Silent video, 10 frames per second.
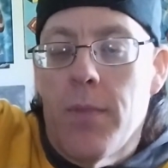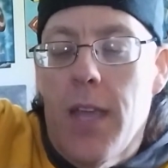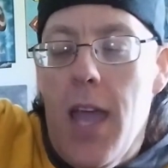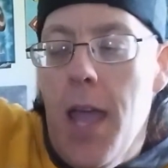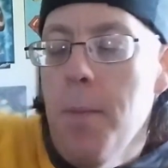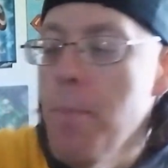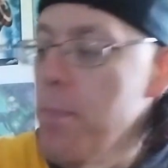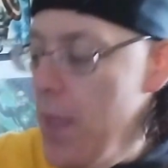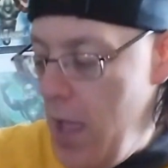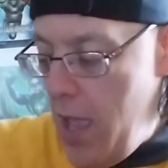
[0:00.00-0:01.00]
Okay.
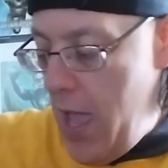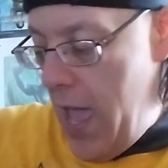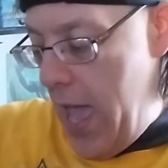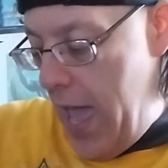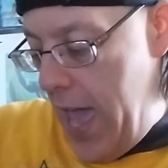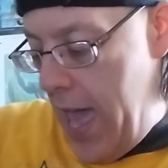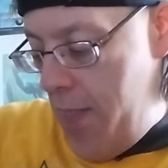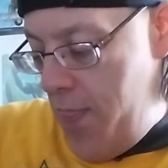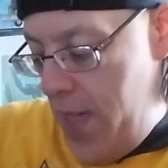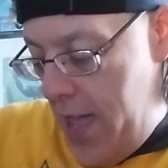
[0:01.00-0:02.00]

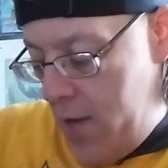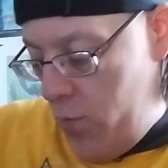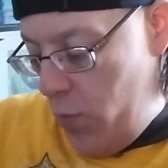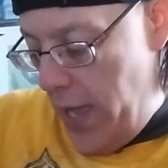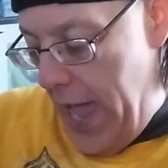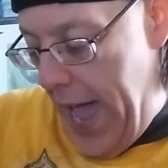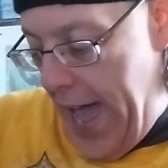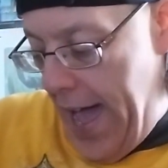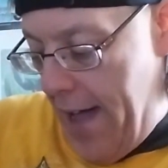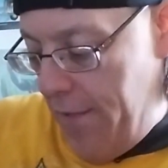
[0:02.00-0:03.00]
And then we
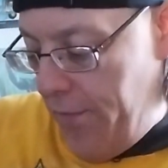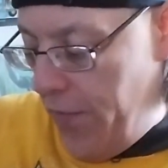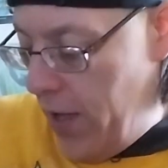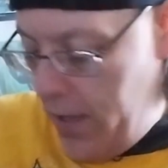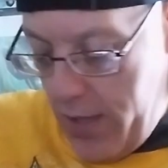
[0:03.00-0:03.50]
have